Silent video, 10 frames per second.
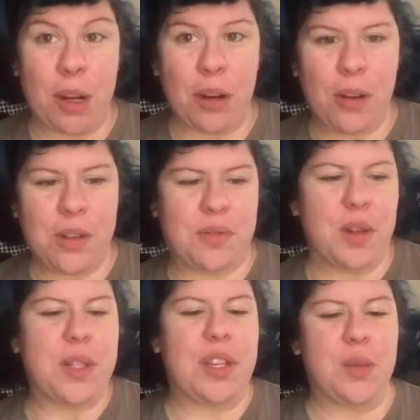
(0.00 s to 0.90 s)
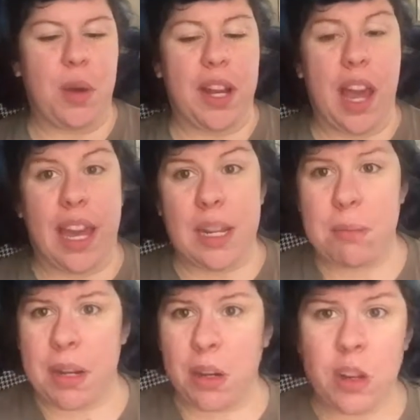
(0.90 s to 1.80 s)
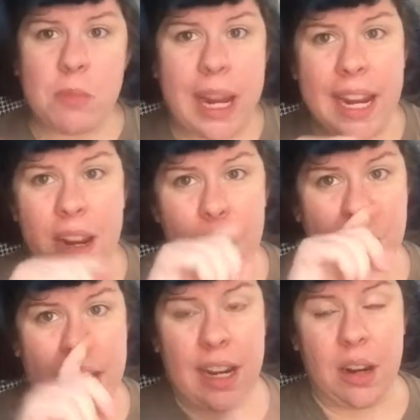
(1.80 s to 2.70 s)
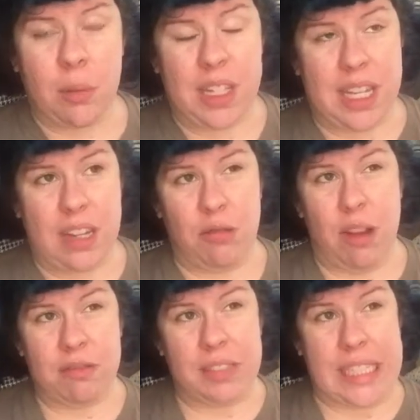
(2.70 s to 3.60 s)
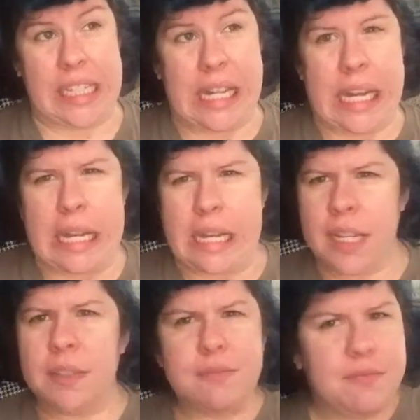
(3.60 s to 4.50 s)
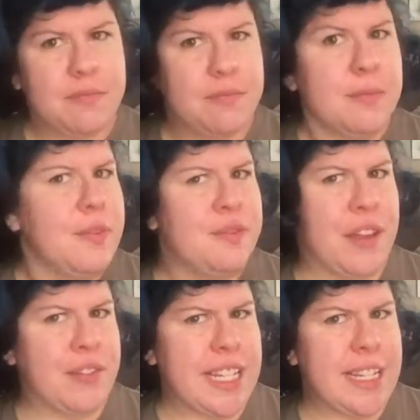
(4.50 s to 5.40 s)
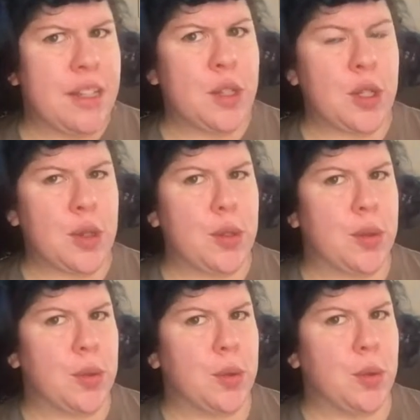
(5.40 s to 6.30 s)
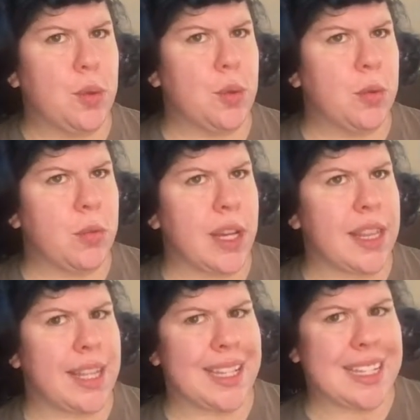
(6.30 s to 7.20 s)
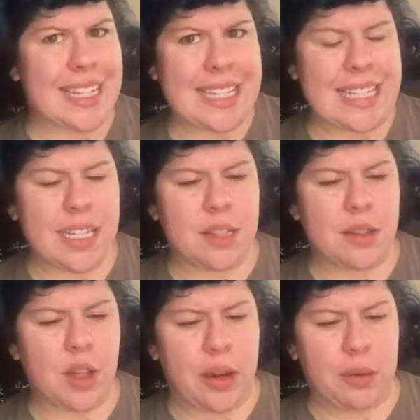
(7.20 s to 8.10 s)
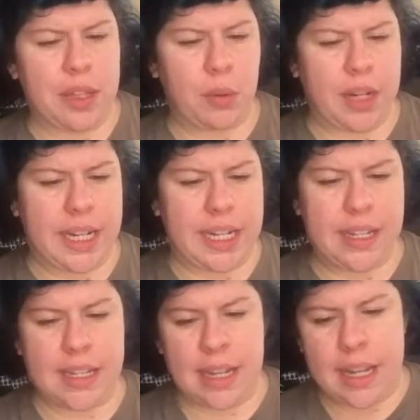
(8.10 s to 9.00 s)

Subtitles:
curls versus when I had pin curled my hair. My hair was in roughly 50 to, I think 60 is generally what it is.